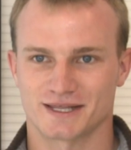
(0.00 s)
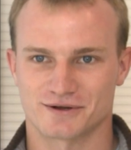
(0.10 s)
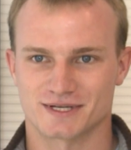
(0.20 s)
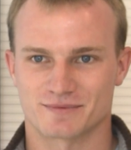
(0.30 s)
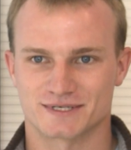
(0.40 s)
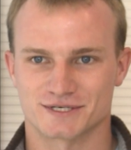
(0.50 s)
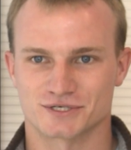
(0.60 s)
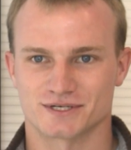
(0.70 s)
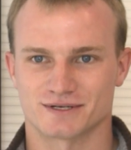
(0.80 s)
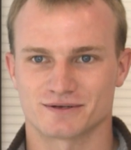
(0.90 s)
layer
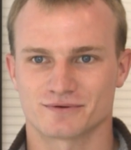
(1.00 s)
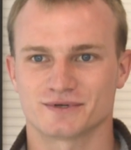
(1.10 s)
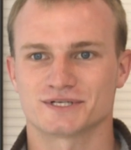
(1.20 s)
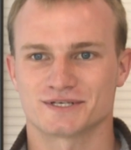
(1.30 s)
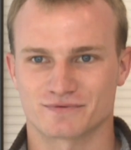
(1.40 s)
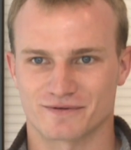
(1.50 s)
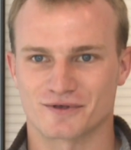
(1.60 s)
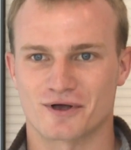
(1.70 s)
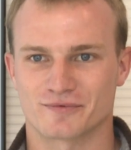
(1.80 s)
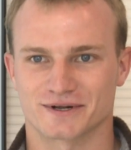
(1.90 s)
deposition, which is one of
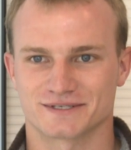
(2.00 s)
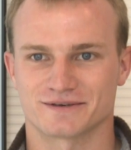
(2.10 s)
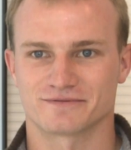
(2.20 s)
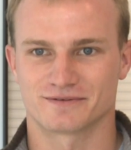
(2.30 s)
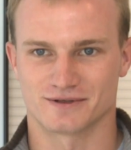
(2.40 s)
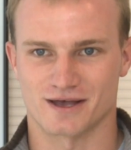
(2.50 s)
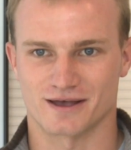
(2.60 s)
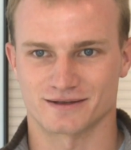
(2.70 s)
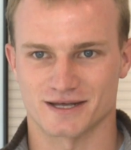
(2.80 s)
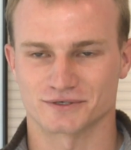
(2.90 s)
the hallmarks of
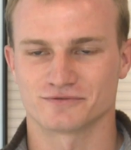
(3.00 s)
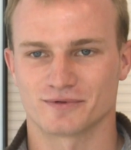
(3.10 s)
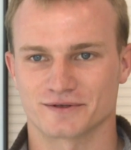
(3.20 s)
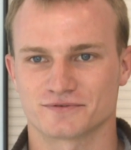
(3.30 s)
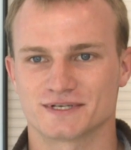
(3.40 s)
uh, Dr. Rubloff's